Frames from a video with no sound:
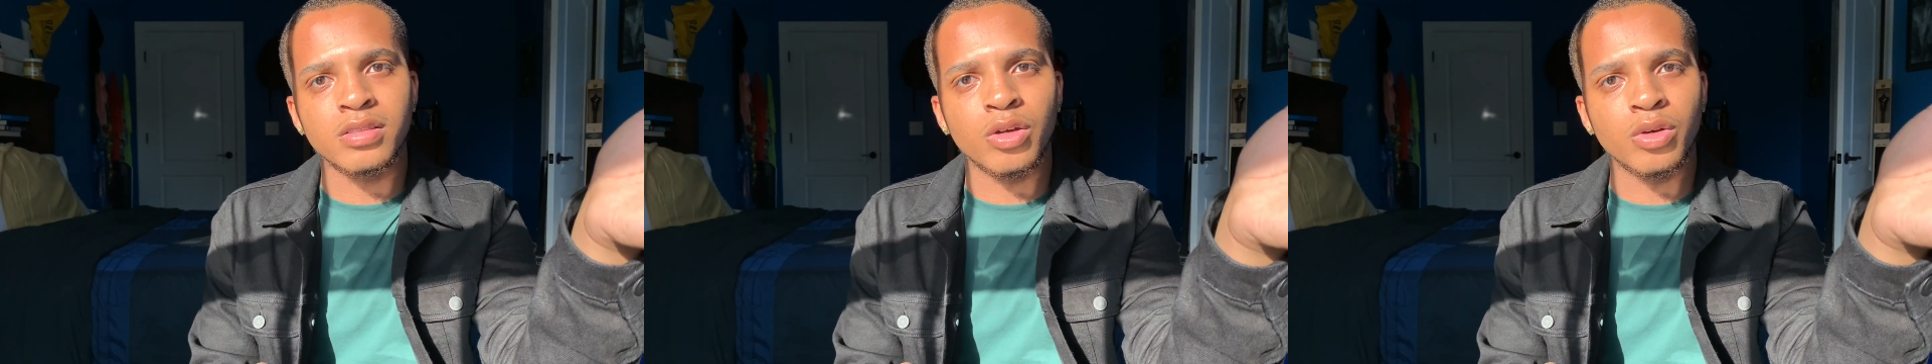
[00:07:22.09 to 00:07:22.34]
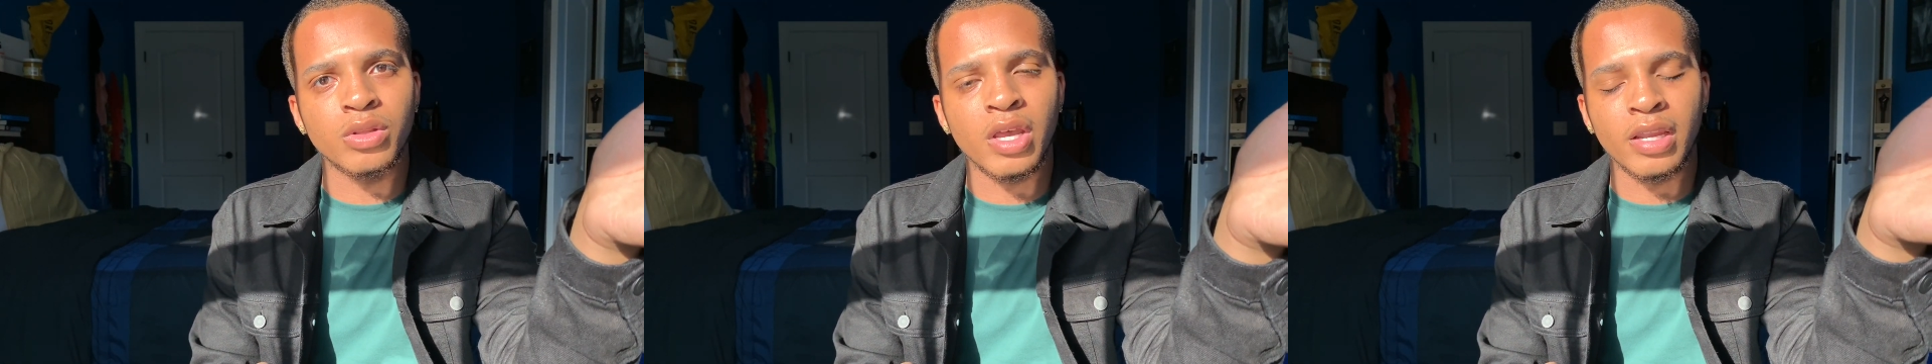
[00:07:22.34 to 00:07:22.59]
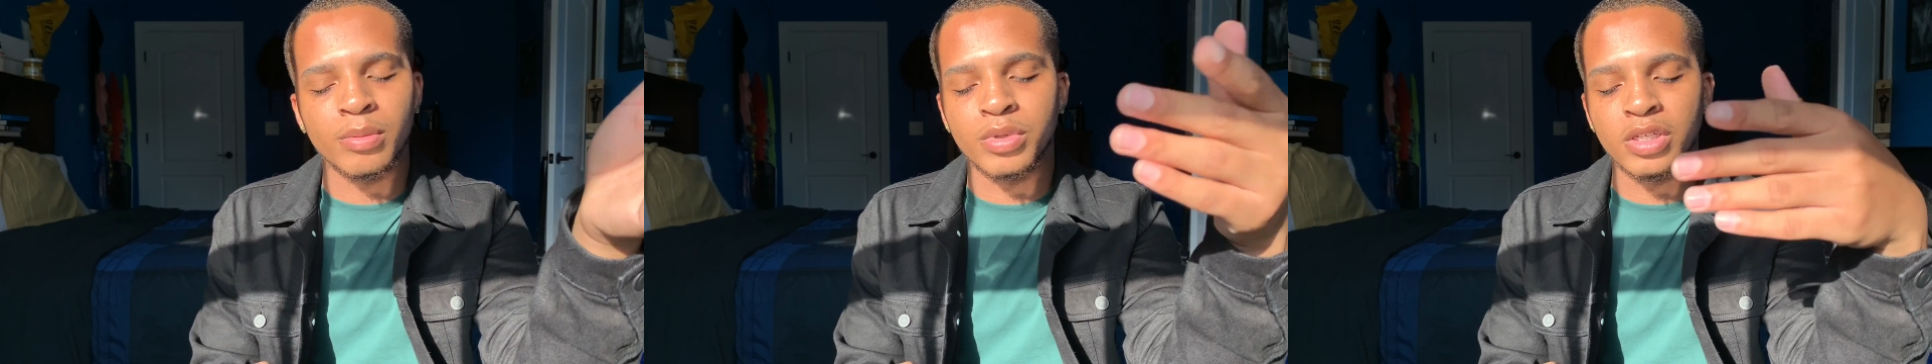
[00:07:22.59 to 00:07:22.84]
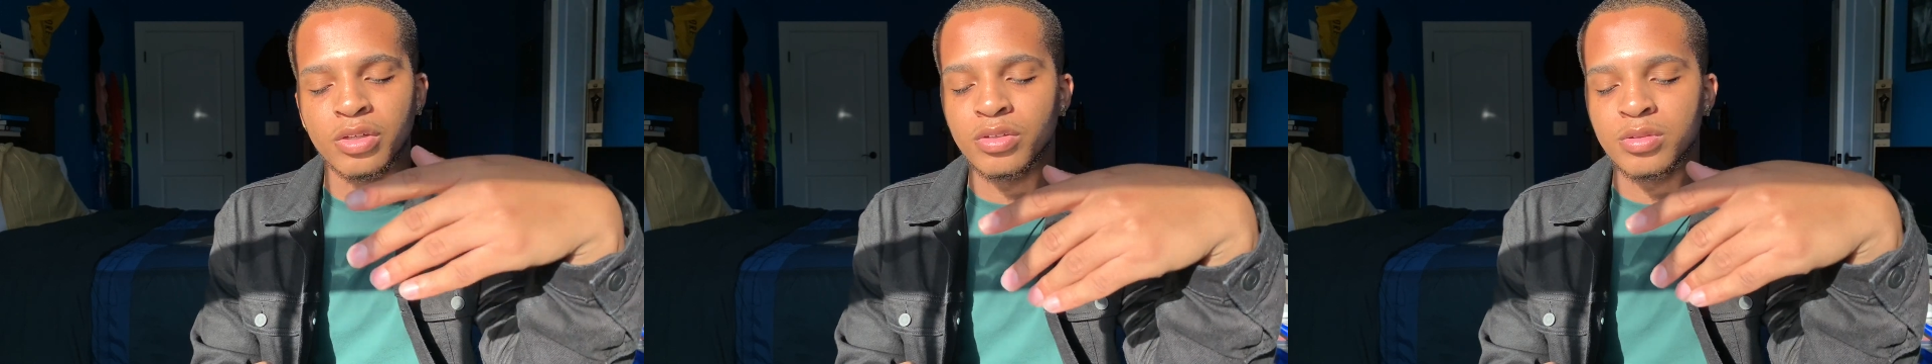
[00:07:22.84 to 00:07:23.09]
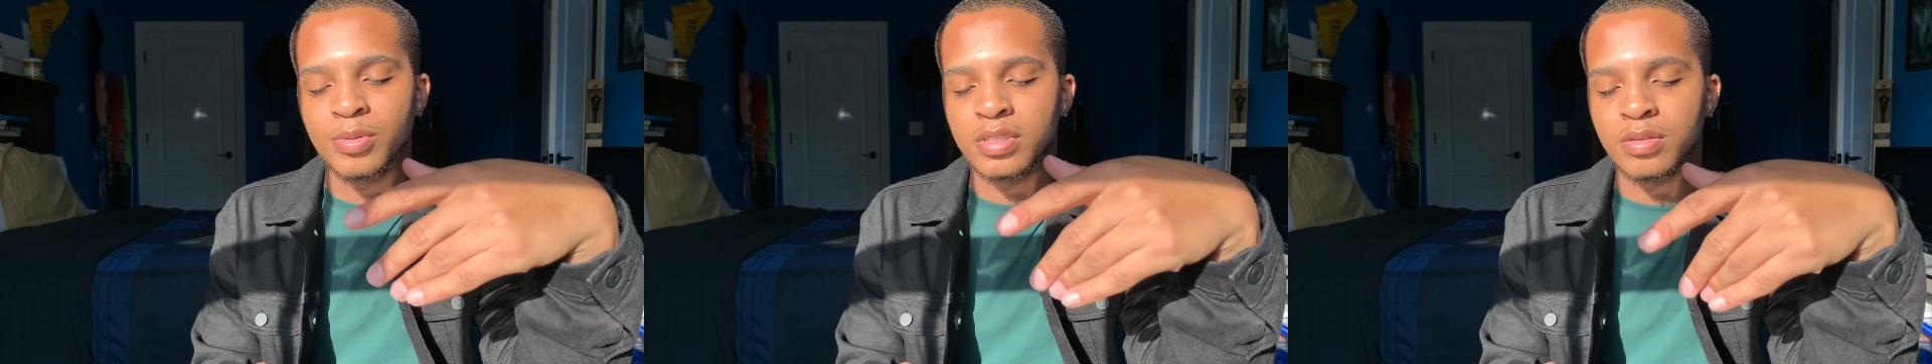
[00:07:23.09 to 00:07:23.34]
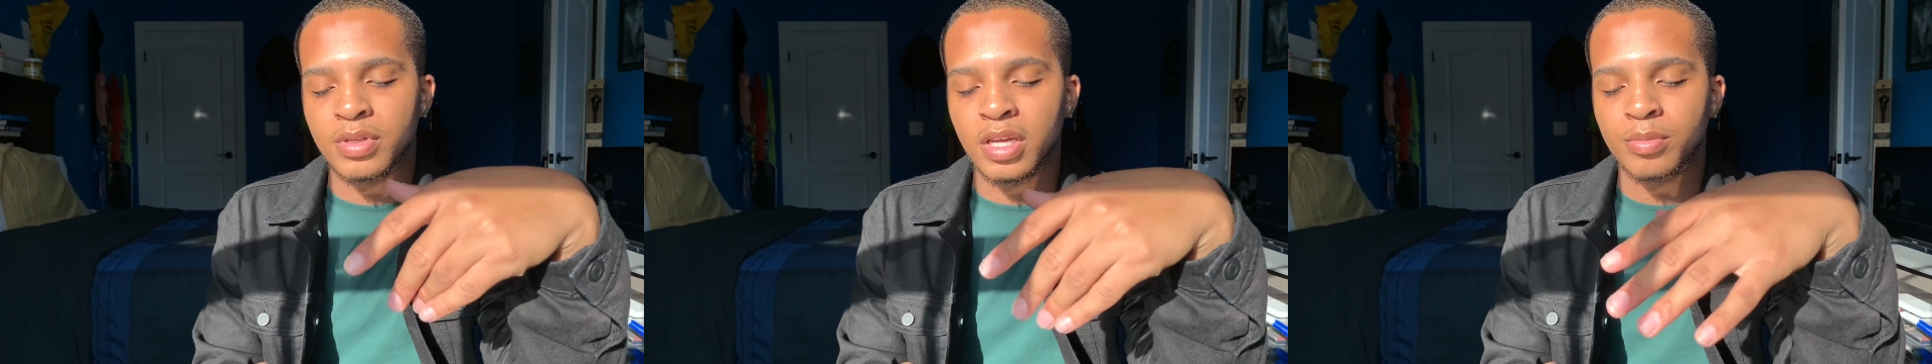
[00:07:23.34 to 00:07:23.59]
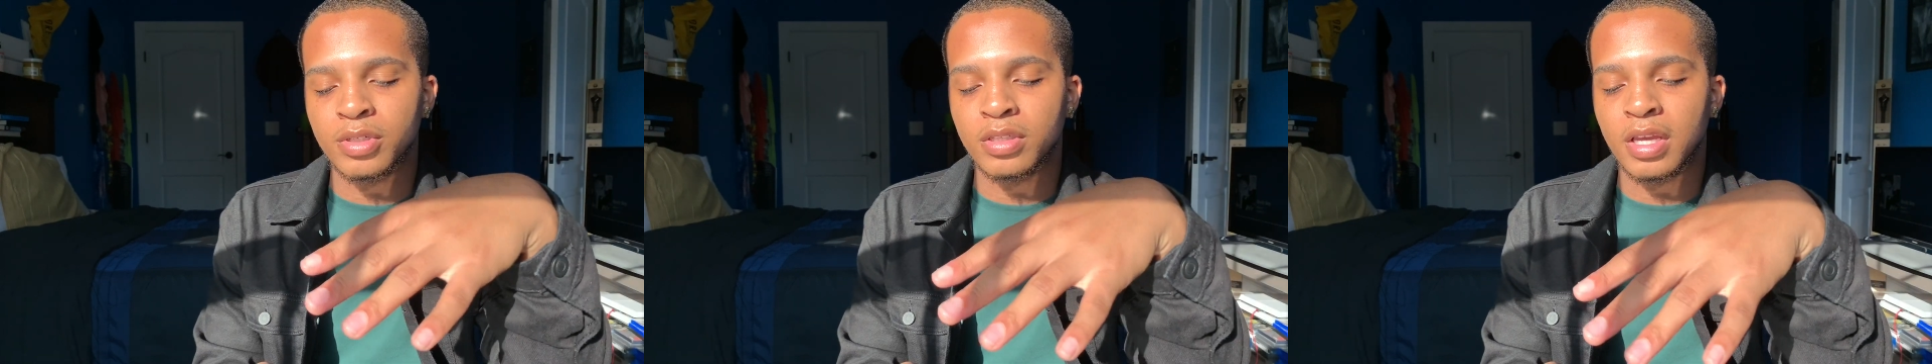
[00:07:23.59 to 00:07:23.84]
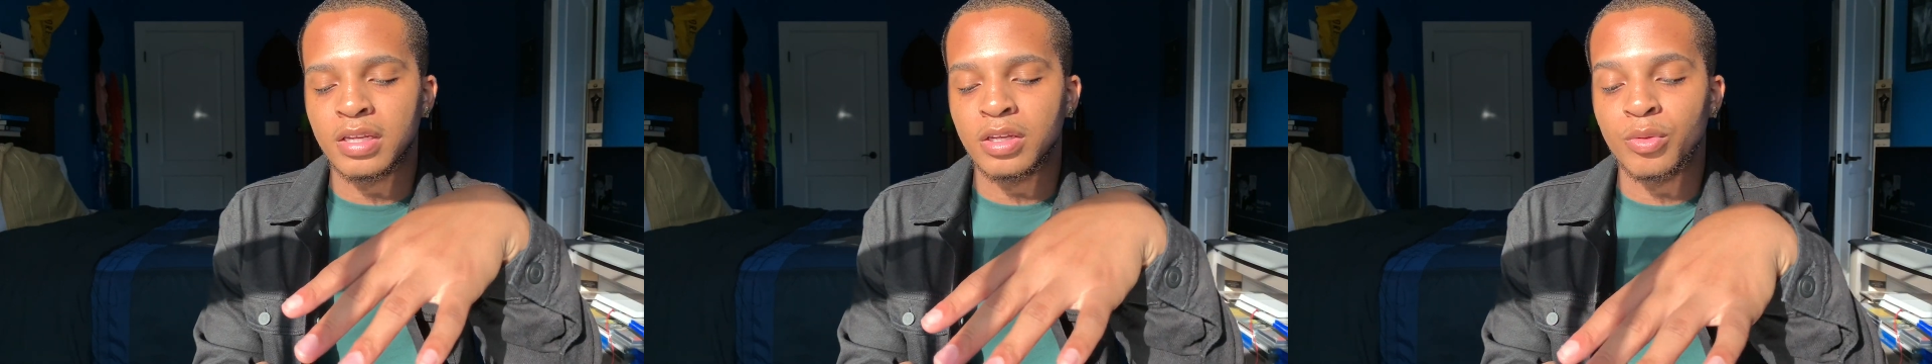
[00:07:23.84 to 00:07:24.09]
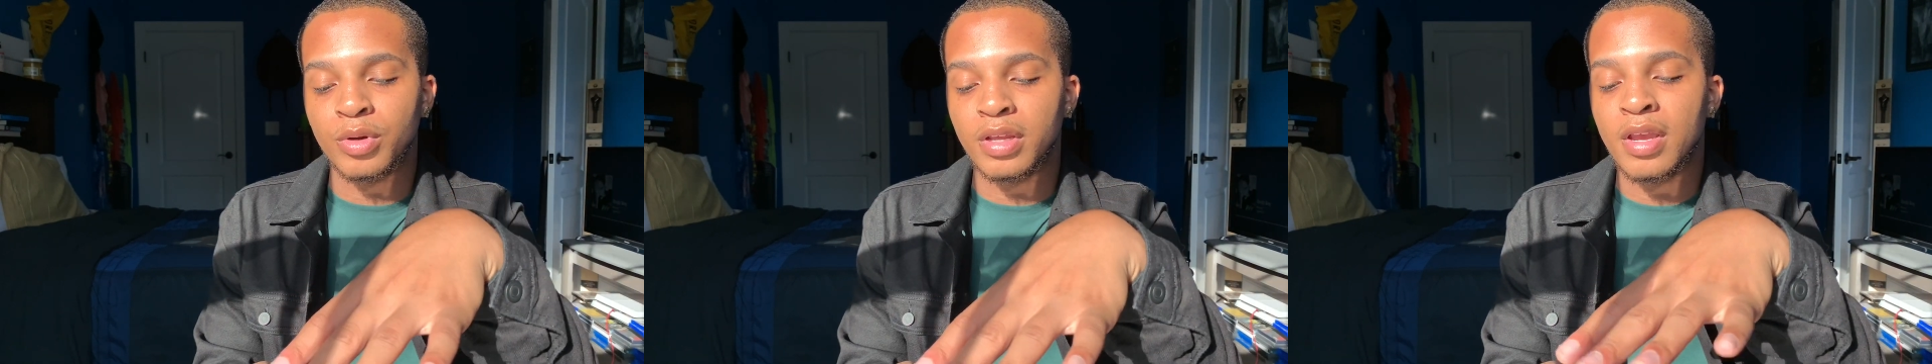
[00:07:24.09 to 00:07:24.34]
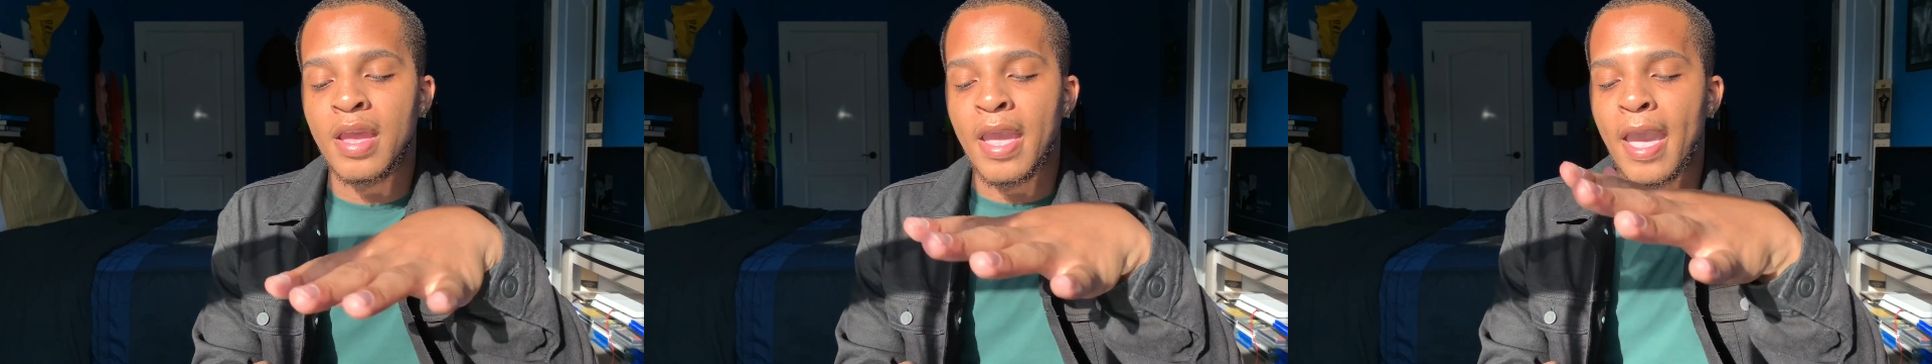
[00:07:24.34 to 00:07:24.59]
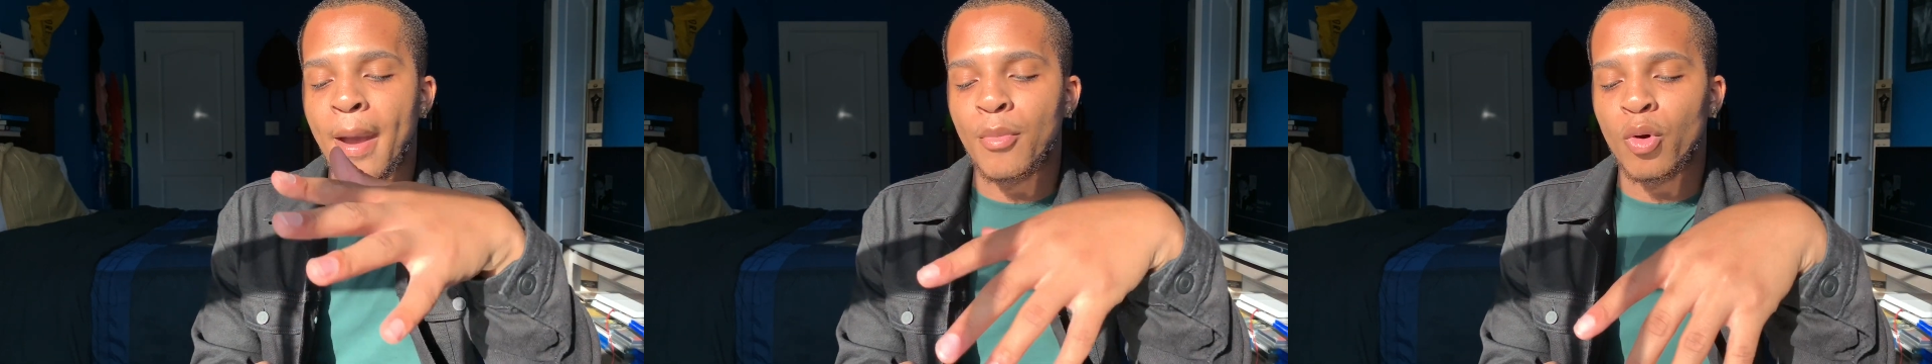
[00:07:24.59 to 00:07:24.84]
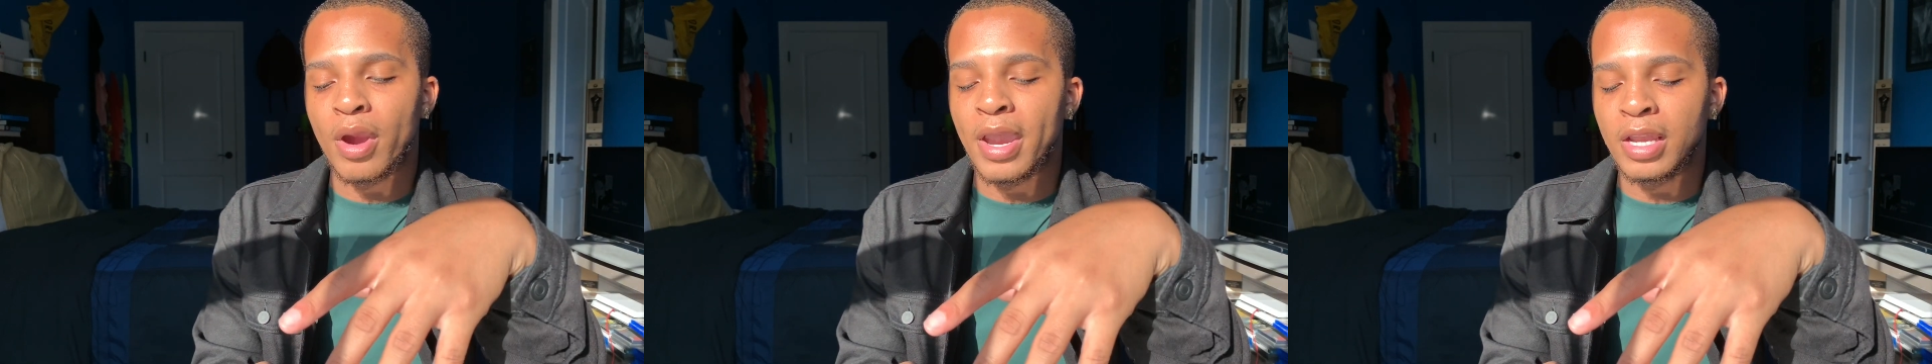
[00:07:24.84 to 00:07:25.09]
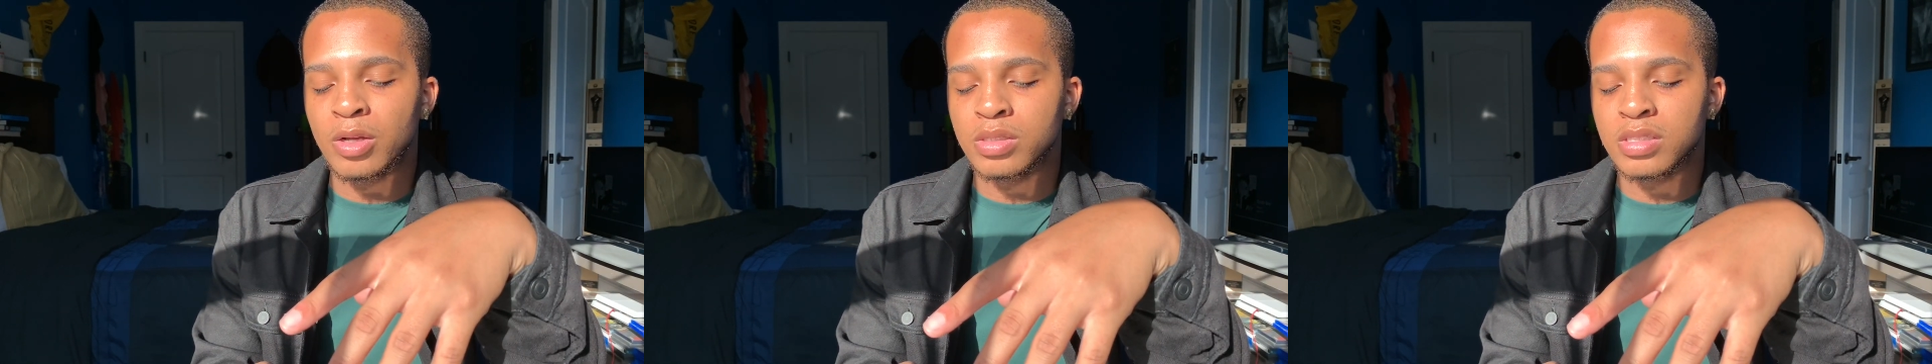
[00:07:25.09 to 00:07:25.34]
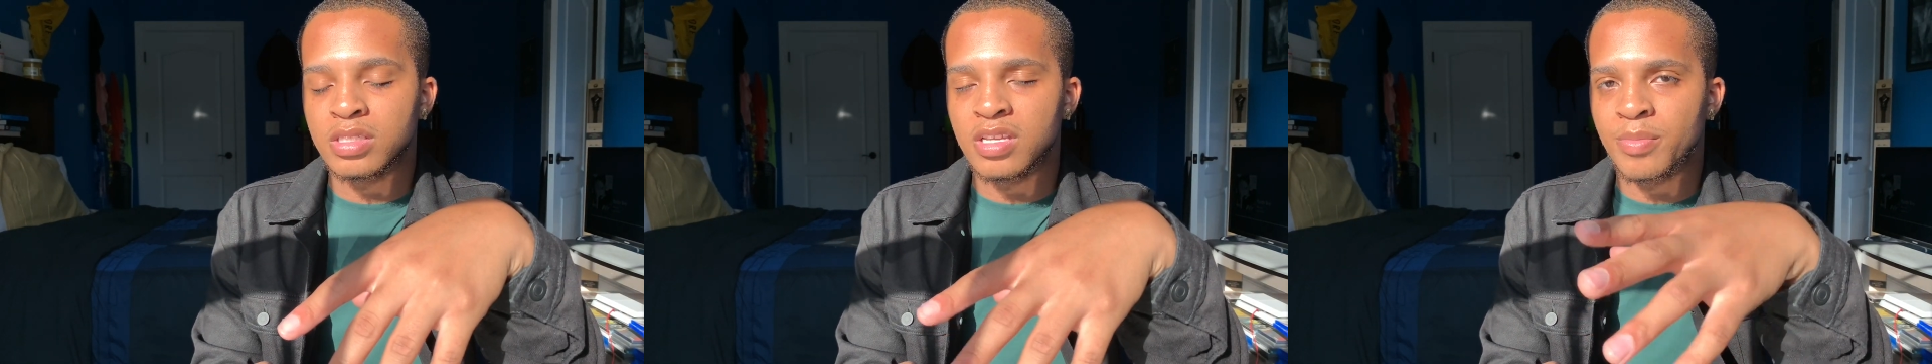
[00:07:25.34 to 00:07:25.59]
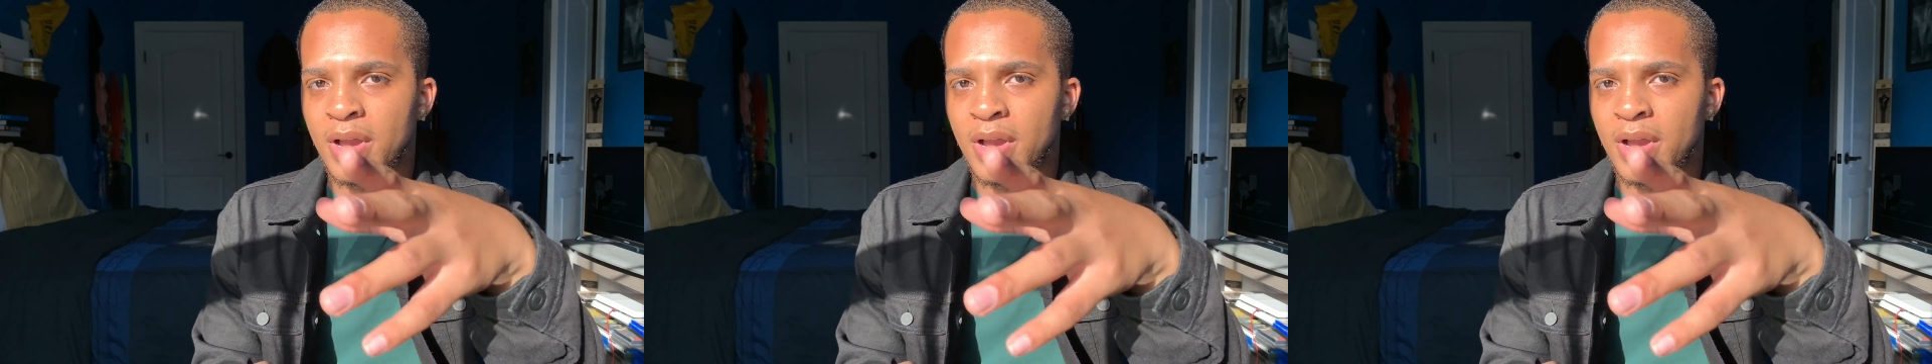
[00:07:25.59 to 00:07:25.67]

So, like, but you're supposed to be able to, like, do it at more angles and stuff.